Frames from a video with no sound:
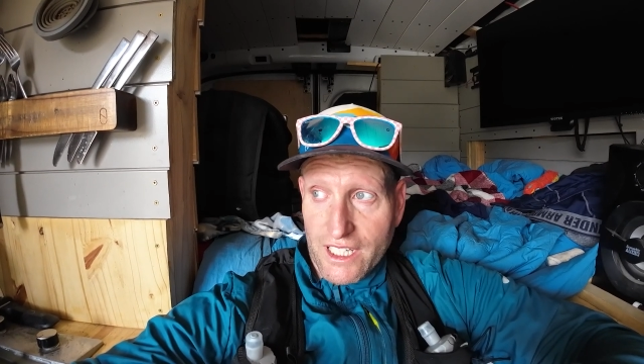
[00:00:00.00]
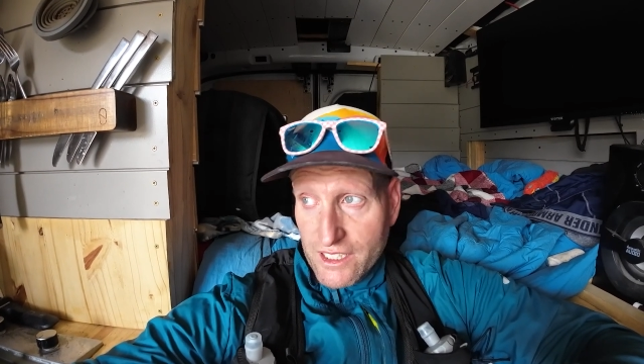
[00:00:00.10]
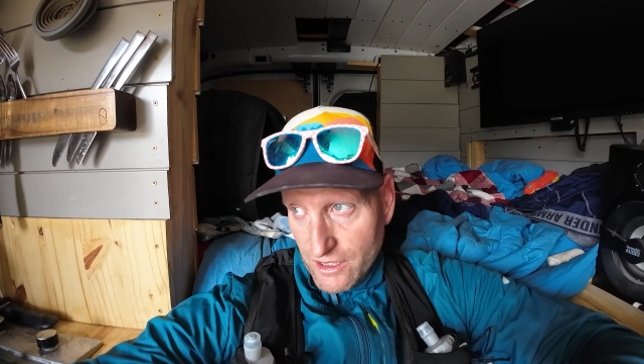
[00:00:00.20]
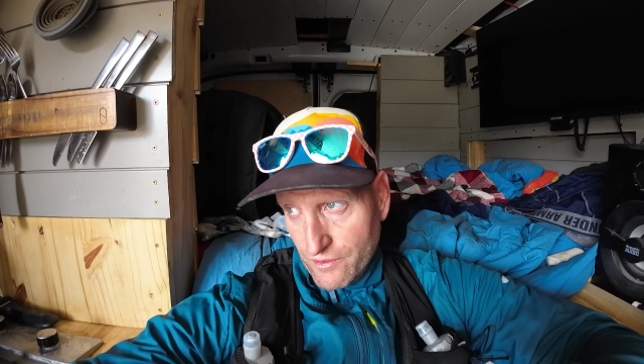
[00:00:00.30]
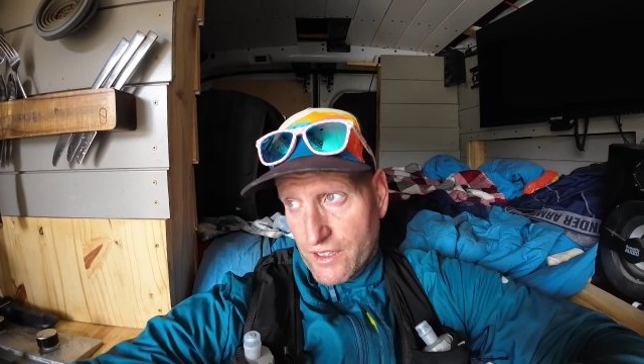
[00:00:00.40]

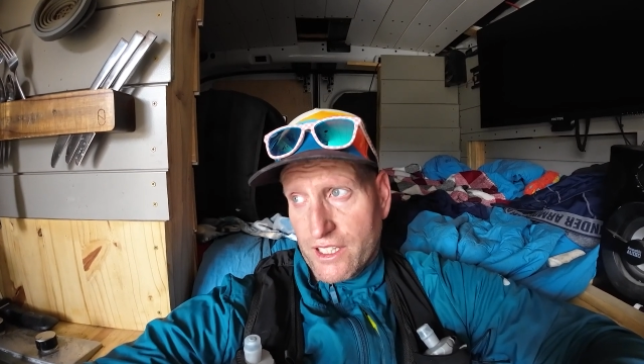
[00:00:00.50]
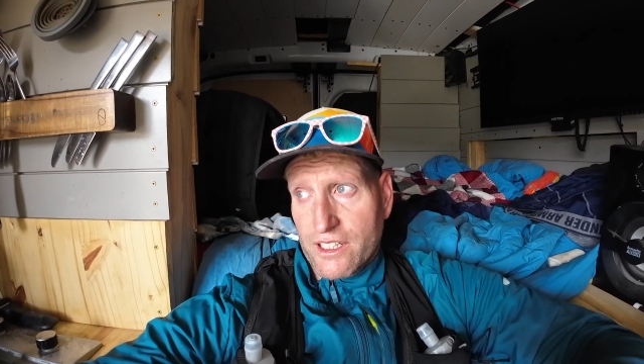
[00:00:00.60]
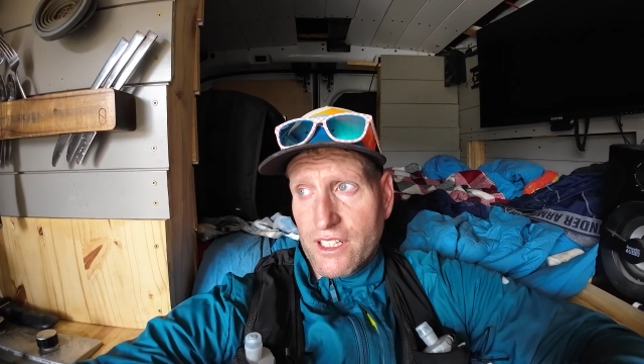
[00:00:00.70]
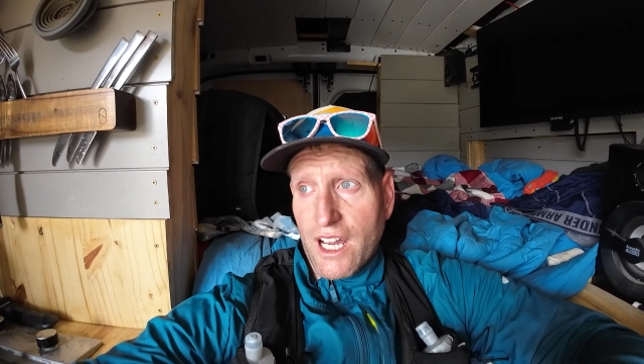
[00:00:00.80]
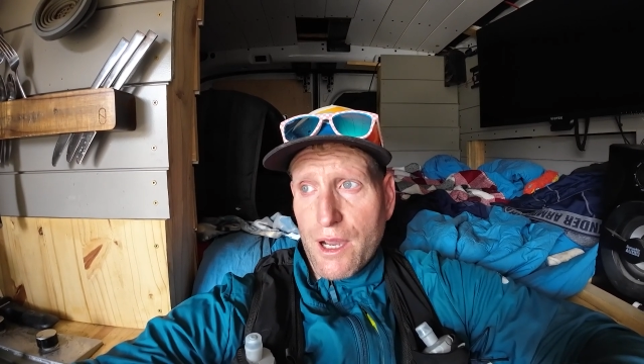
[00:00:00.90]
end of the
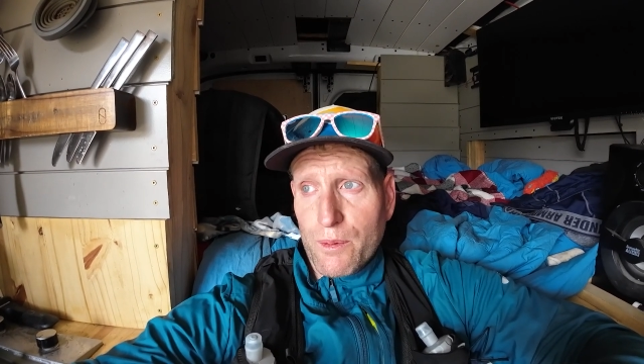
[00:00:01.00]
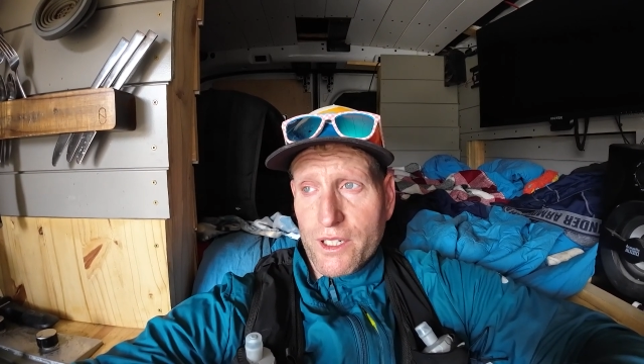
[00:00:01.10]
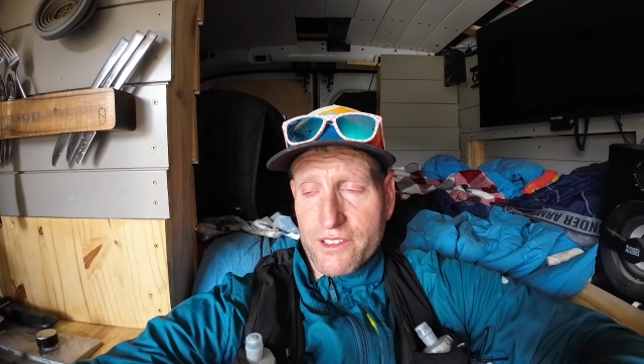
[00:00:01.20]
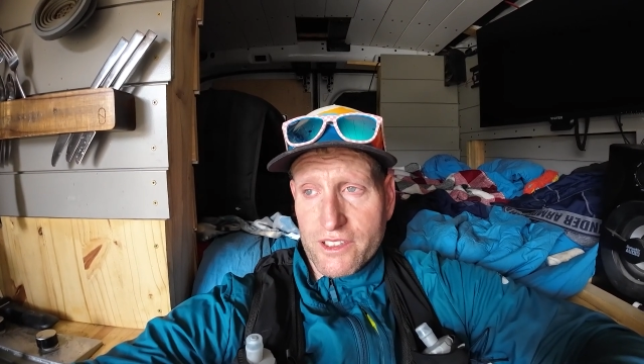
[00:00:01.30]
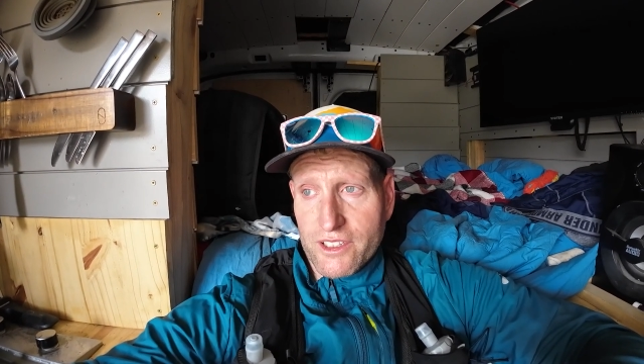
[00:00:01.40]
knob where
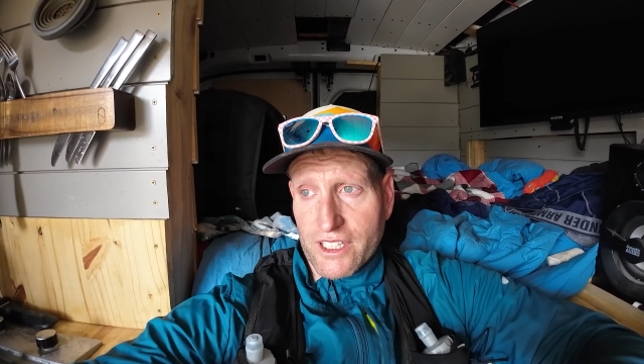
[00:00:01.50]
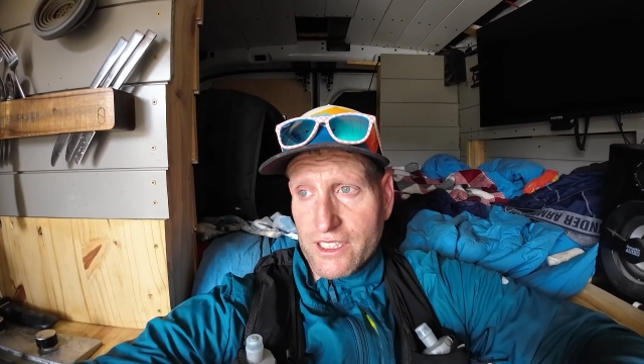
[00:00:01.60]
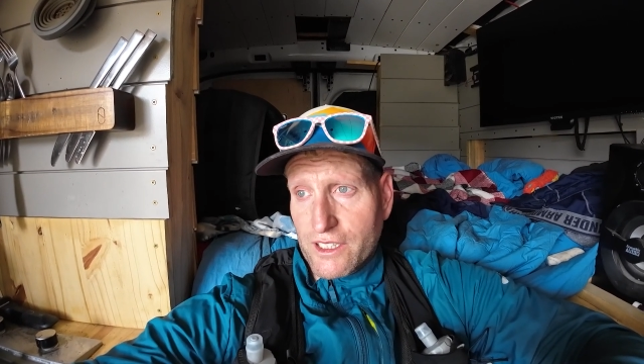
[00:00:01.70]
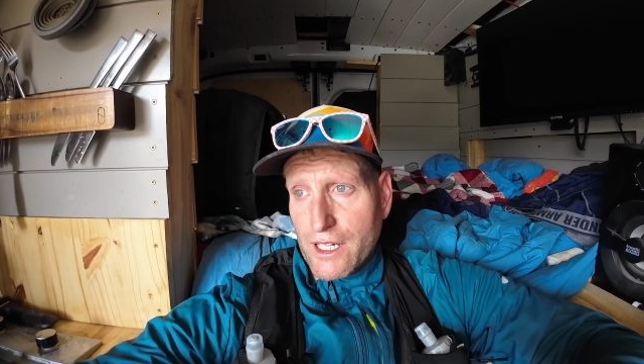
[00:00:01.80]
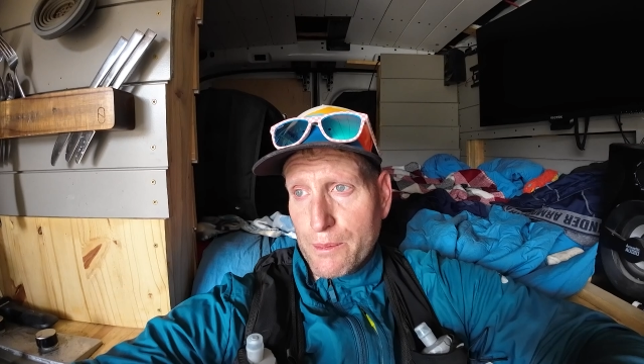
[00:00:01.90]
it started to
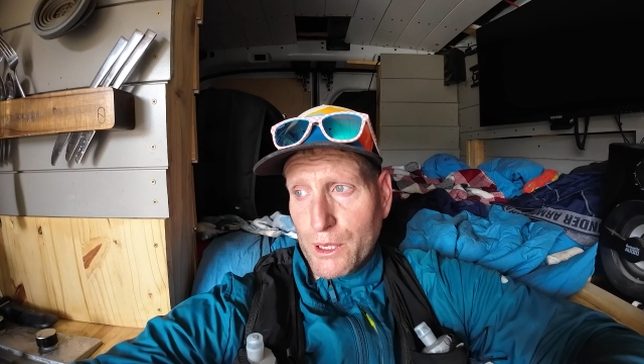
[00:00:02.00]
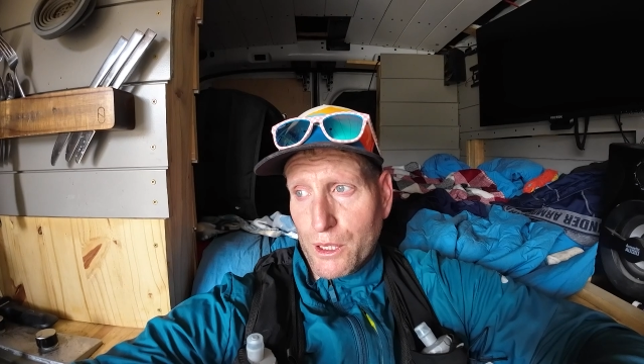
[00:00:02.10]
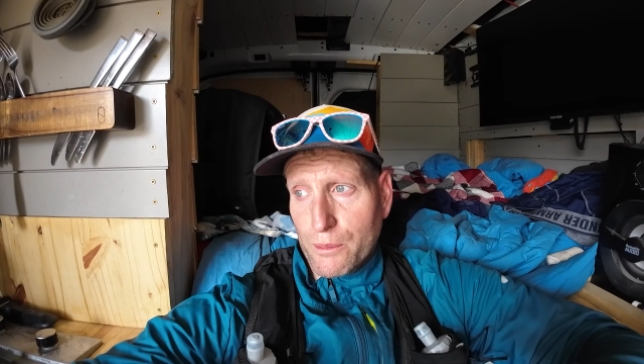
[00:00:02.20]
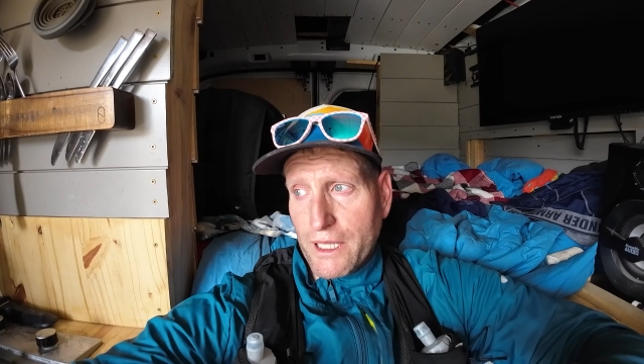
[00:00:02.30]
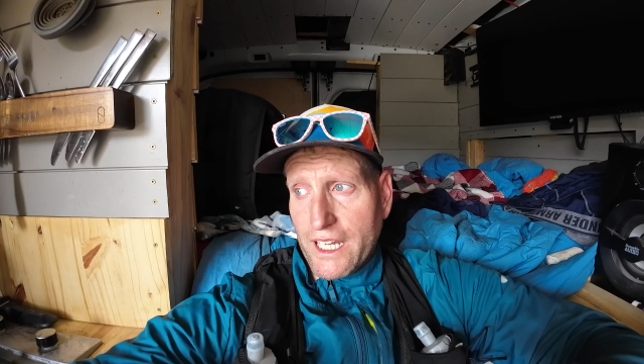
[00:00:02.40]
clear up a
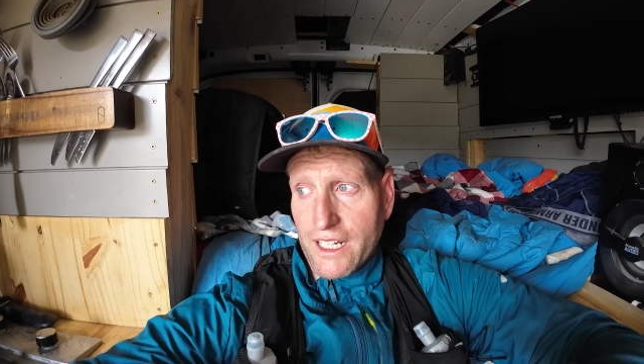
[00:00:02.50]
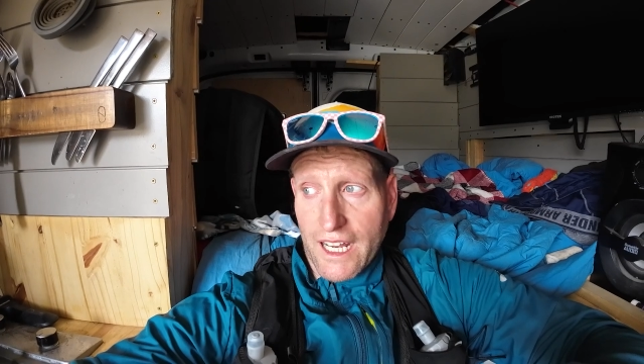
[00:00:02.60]
little bit,